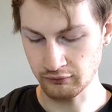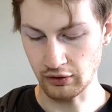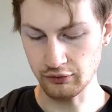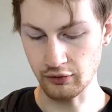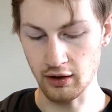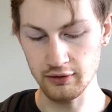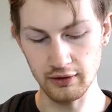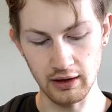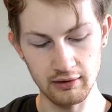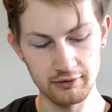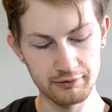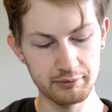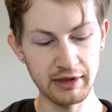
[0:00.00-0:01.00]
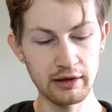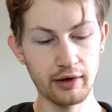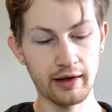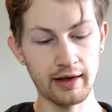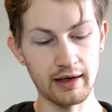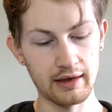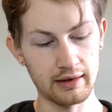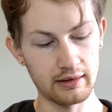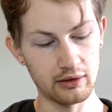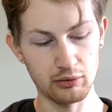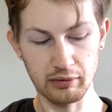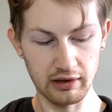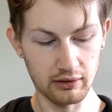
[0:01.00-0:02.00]
So I've been looking at it a
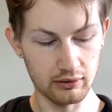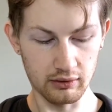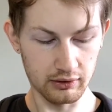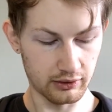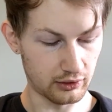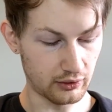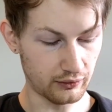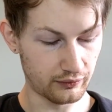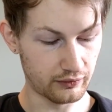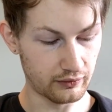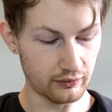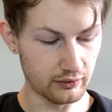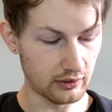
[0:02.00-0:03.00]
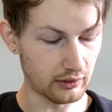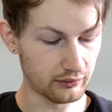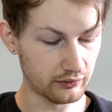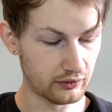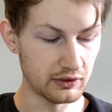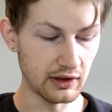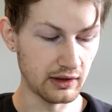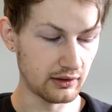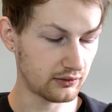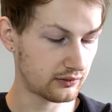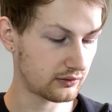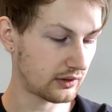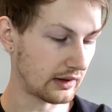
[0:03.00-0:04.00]
little bit on and off the last few
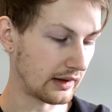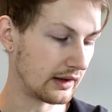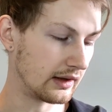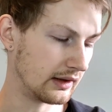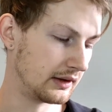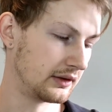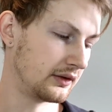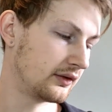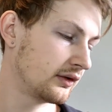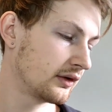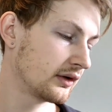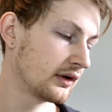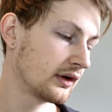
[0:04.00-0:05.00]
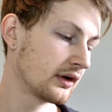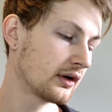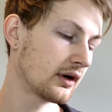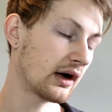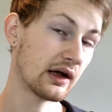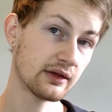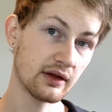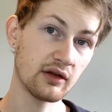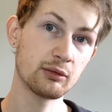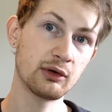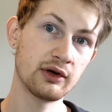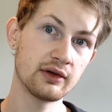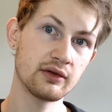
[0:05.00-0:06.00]
days, and at this
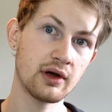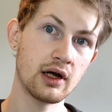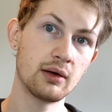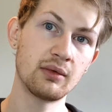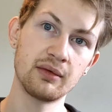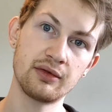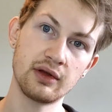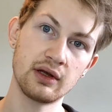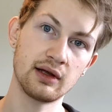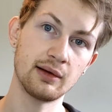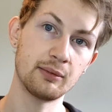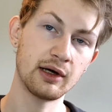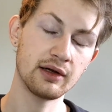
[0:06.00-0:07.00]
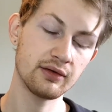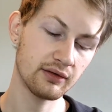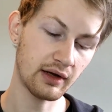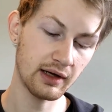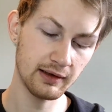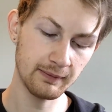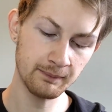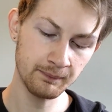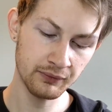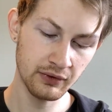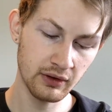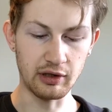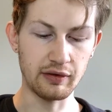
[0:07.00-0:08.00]
point in time I'm thinking I might stain it,
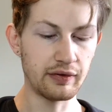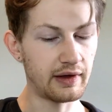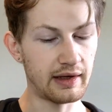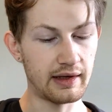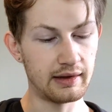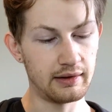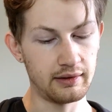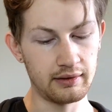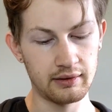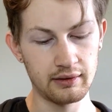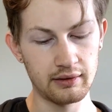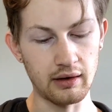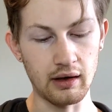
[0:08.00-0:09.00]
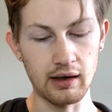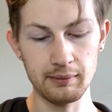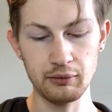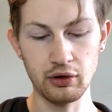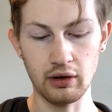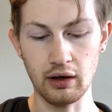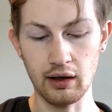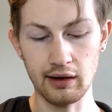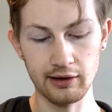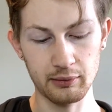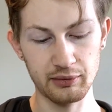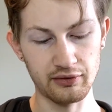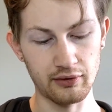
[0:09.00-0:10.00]
but then I'm not
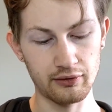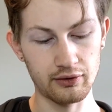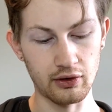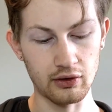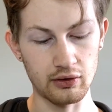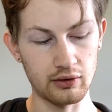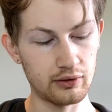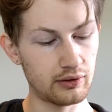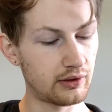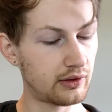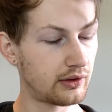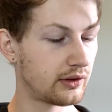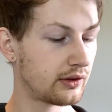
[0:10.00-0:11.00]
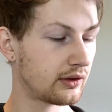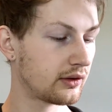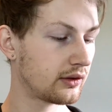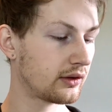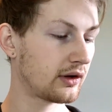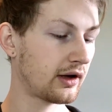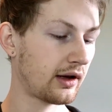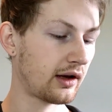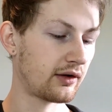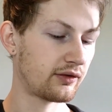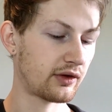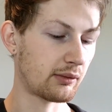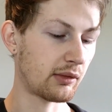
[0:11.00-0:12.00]
100% certain
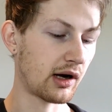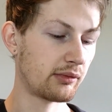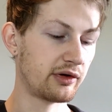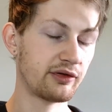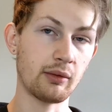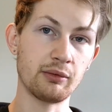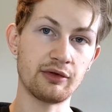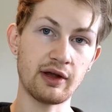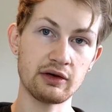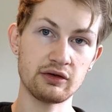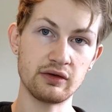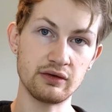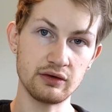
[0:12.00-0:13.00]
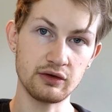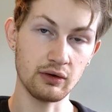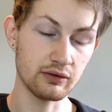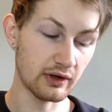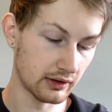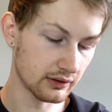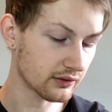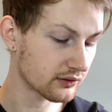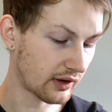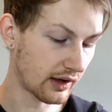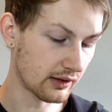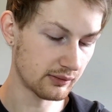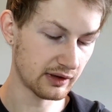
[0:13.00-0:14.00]
if there might be some sections that don't take the
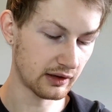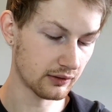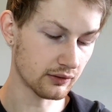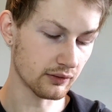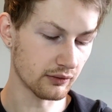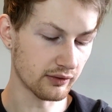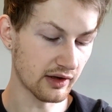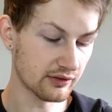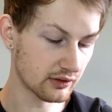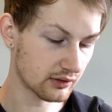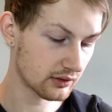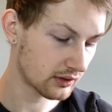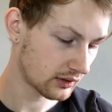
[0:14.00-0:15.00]
stain because of the resin.